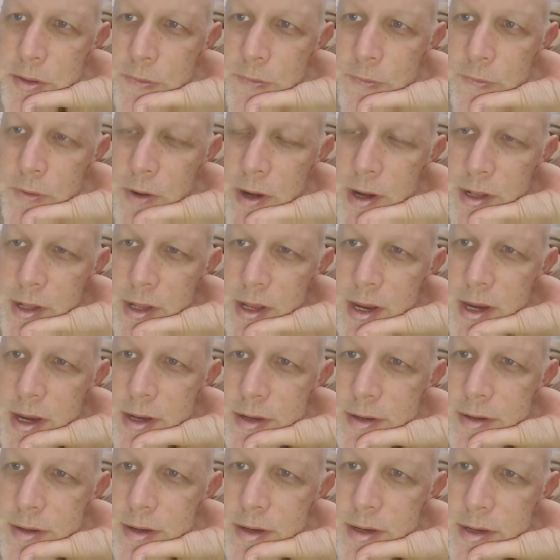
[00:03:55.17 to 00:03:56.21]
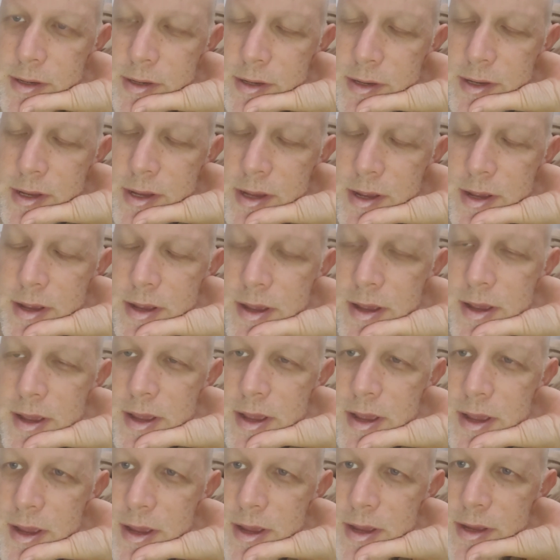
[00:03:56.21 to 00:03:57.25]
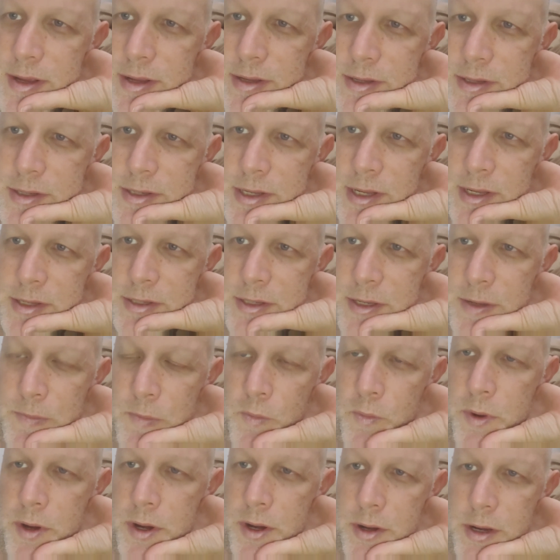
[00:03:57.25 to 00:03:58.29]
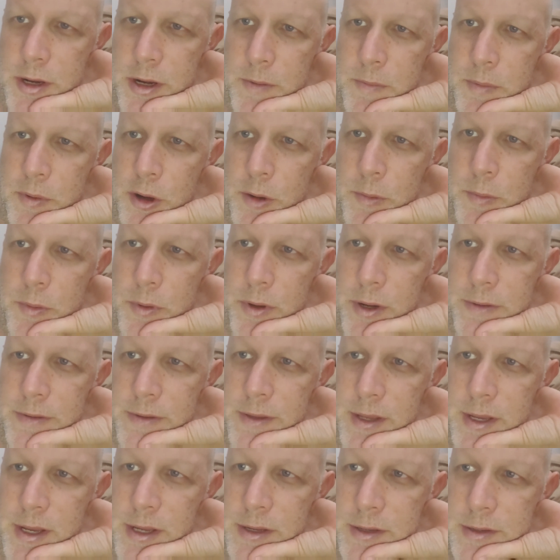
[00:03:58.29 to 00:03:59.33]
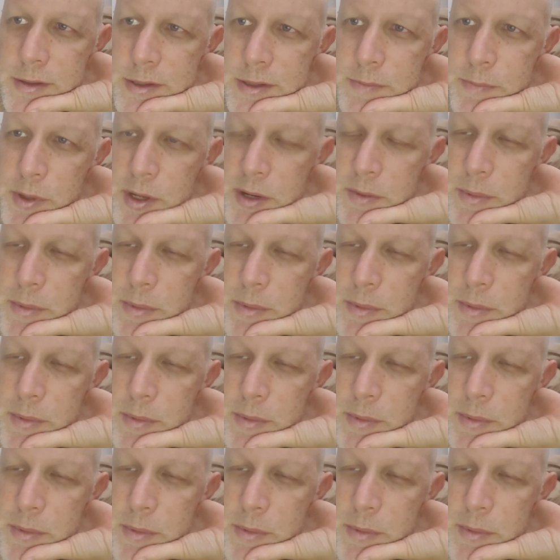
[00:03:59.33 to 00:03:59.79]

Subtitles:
friendly and says some weird, inappropriate things. But